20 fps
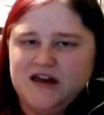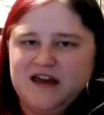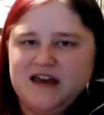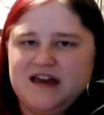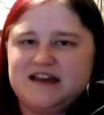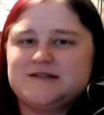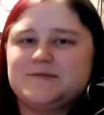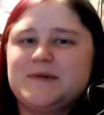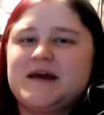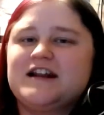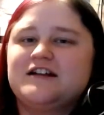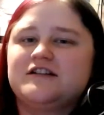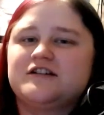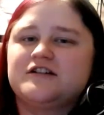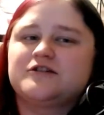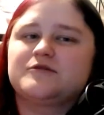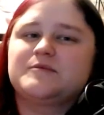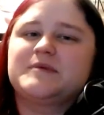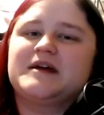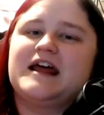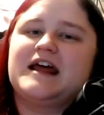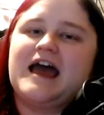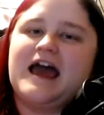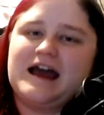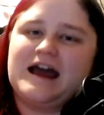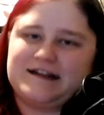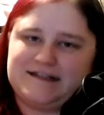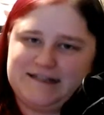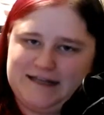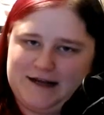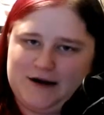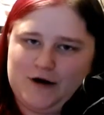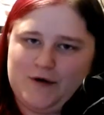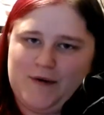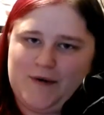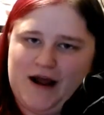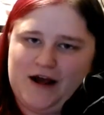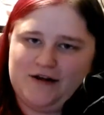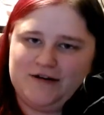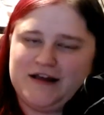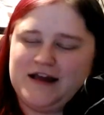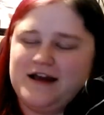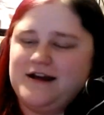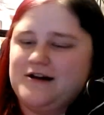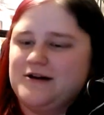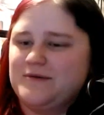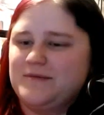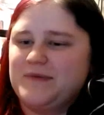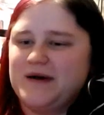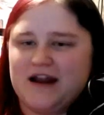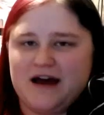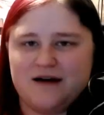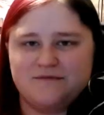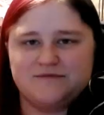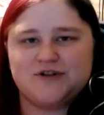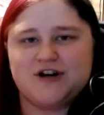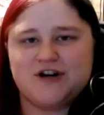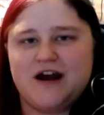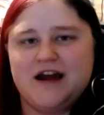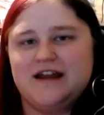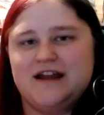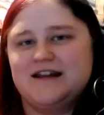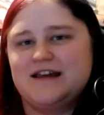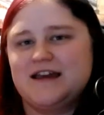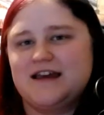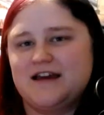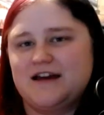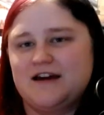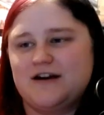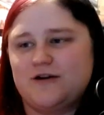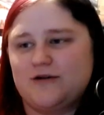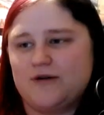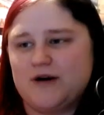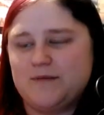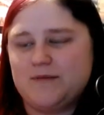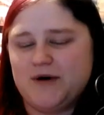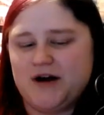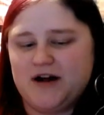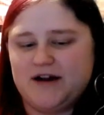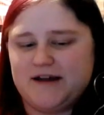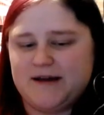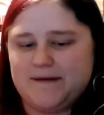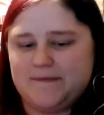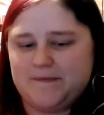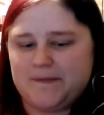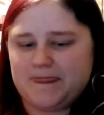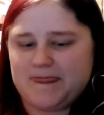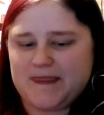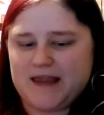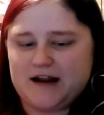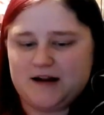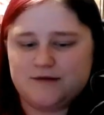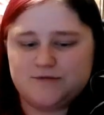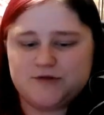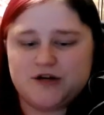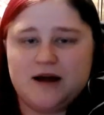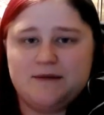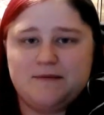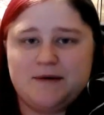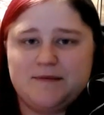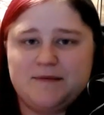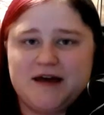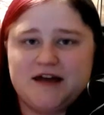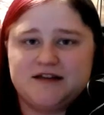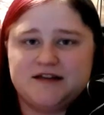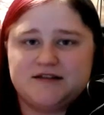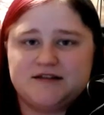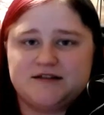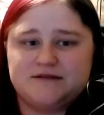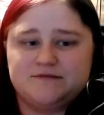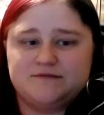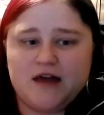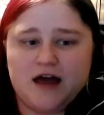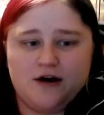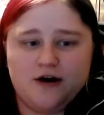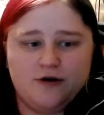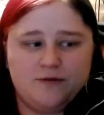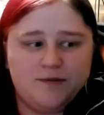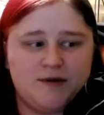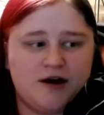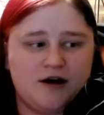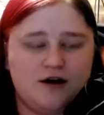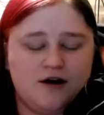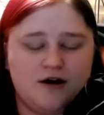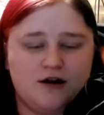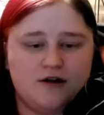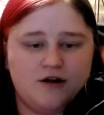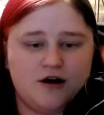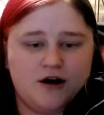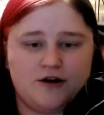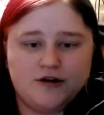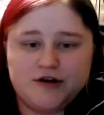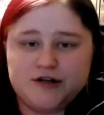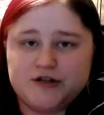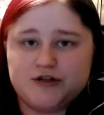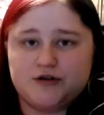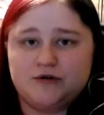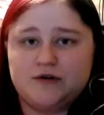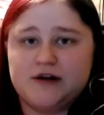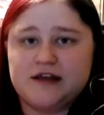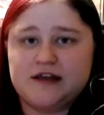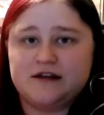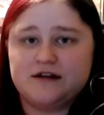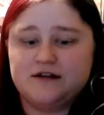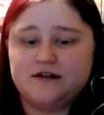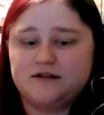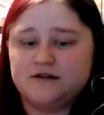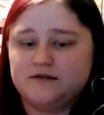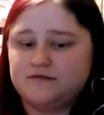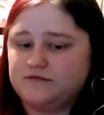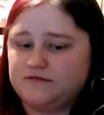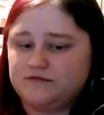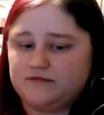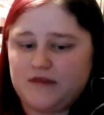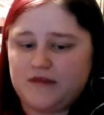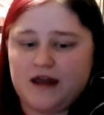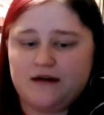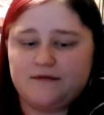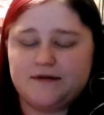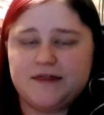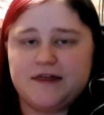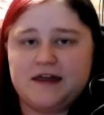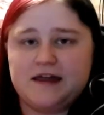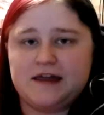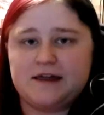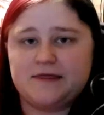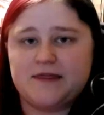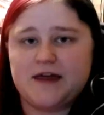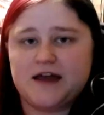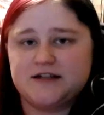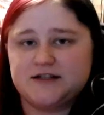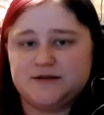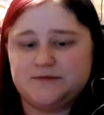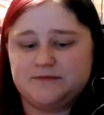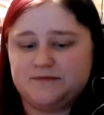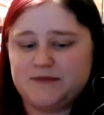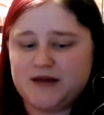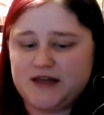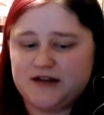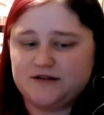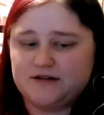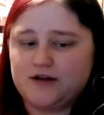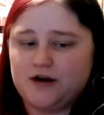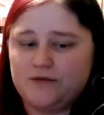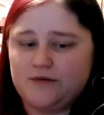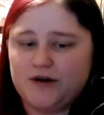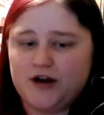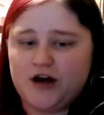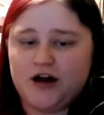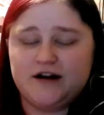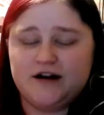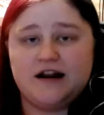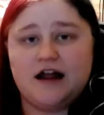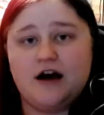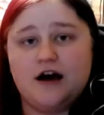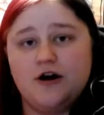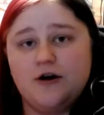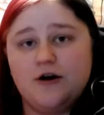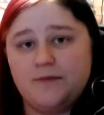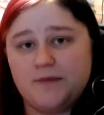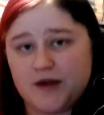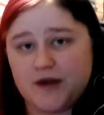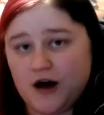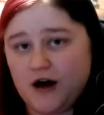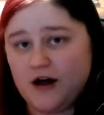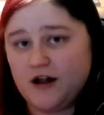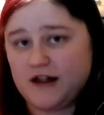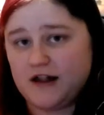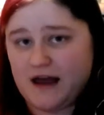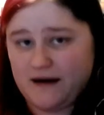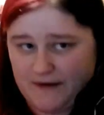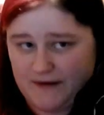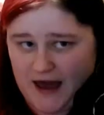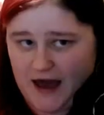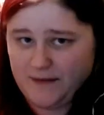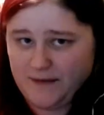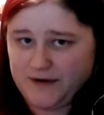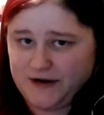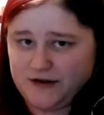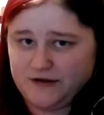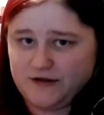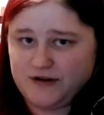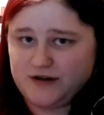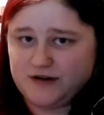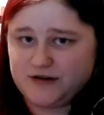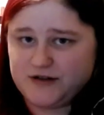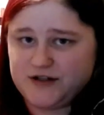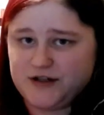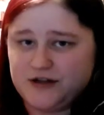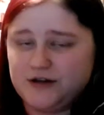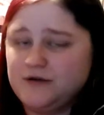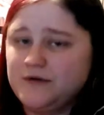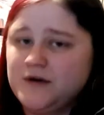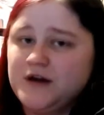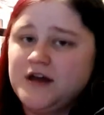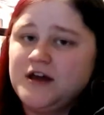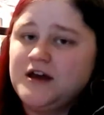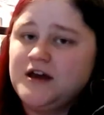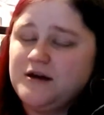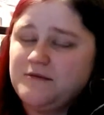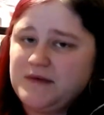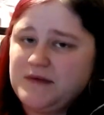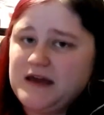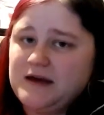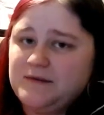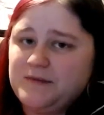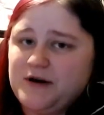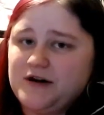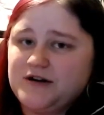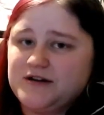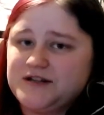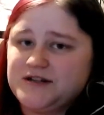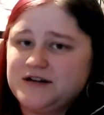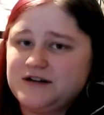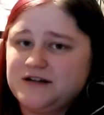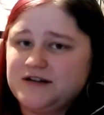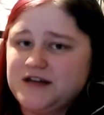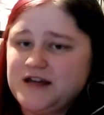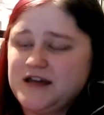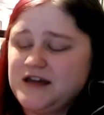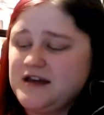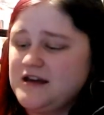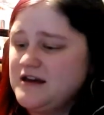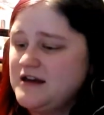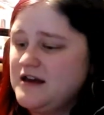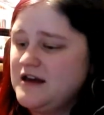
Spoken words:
it's been a little bit hectic around here, but I'm trying to get a grip on it, and I'm trying my best. I hope y'all are enjoying everything that's been going on, and I hope y'all have a happy New Year's too. Me personally,